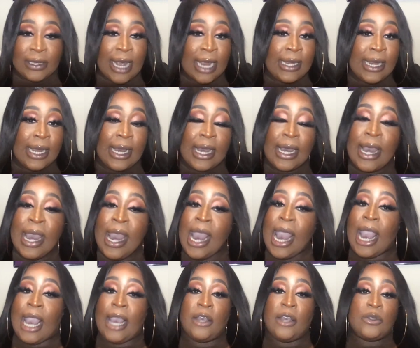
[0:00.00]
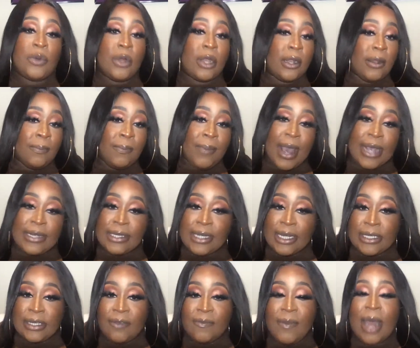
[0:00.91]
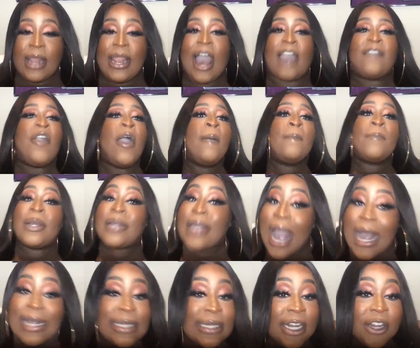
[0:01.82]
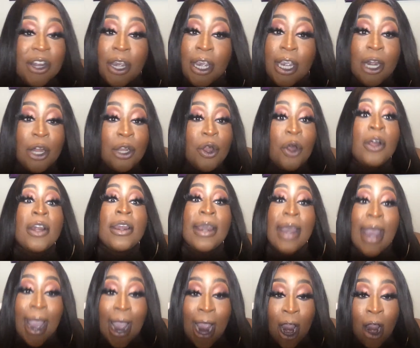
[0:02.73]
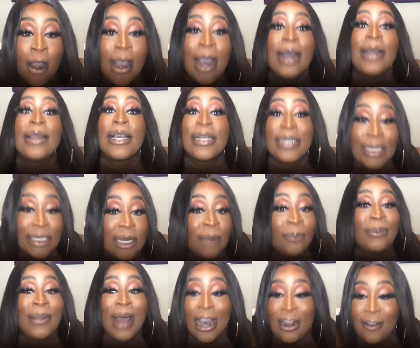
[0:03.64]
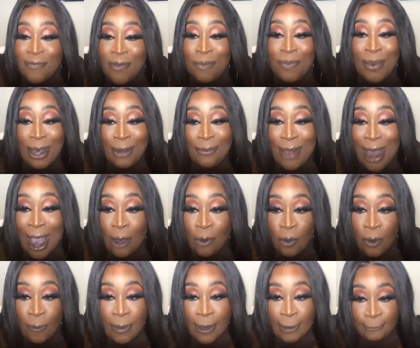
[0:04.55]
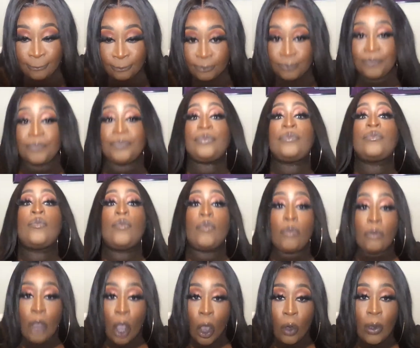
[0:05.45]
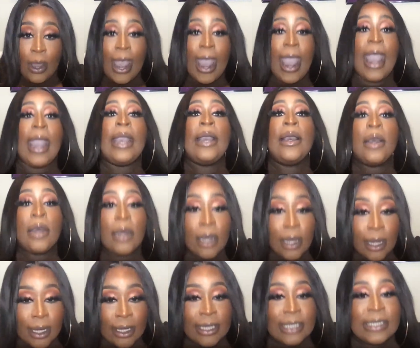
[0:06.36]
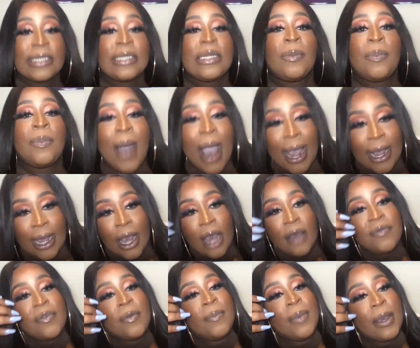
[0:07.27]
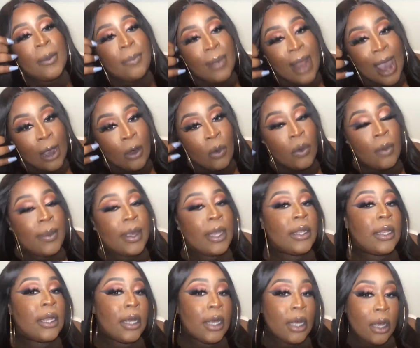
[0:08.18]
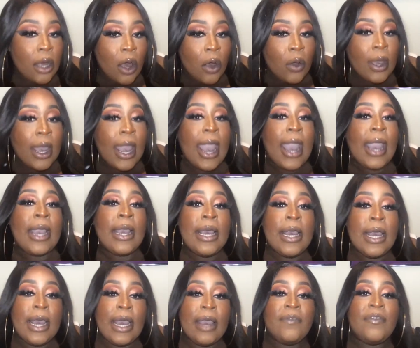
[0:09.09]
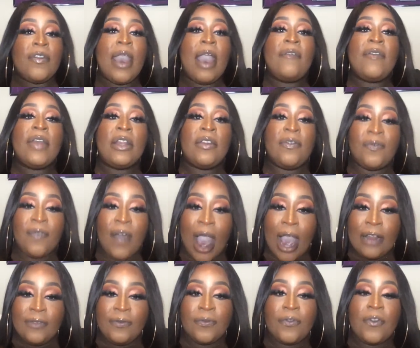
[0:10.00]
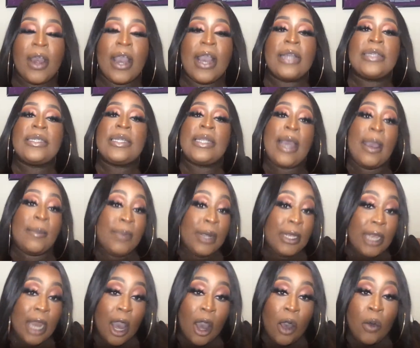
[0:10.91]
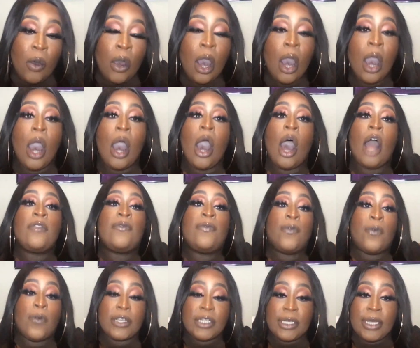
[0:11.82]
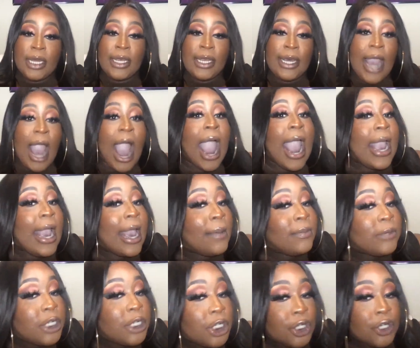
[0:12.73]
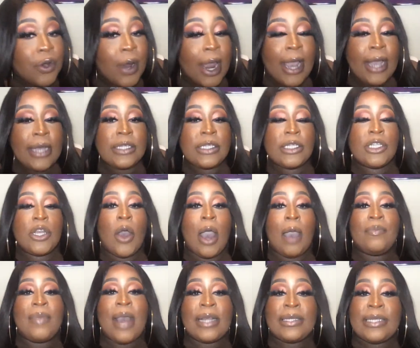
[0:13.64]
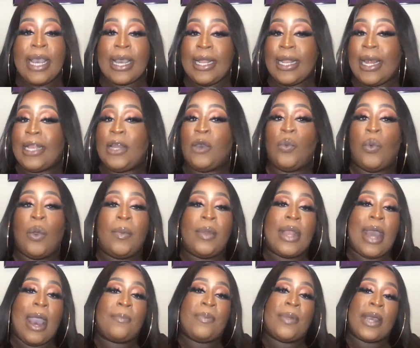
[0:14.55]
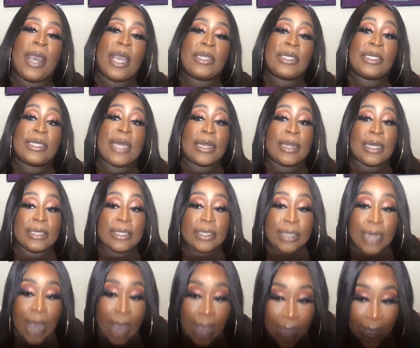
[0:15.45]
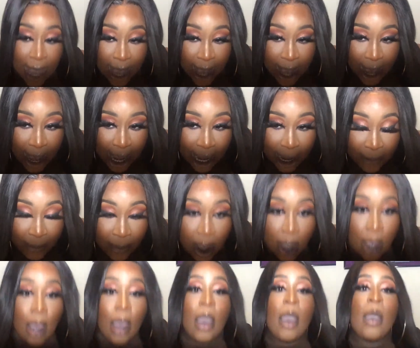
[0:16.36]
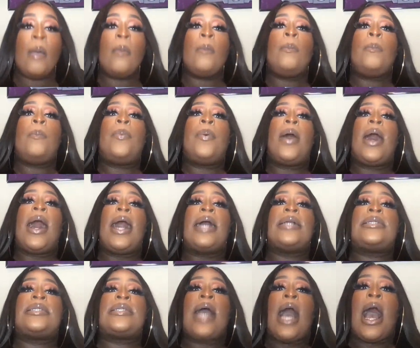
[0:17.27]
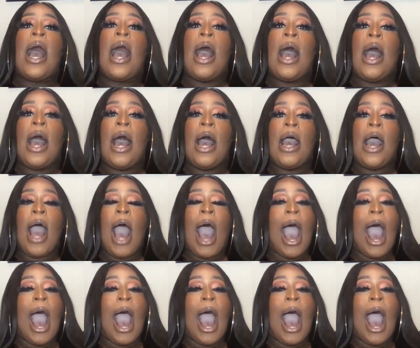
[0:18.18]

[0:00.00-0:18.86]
that nigga, and he's one of the best dicks of my life. But that's neither here nor there. This is the plight of the big black woman. Okay? This is the plight of the big black woman. Okay. If you have any fine friends, let me know. Unfortunately, I am straight, so I'm not taking any women applications at this time. But I'm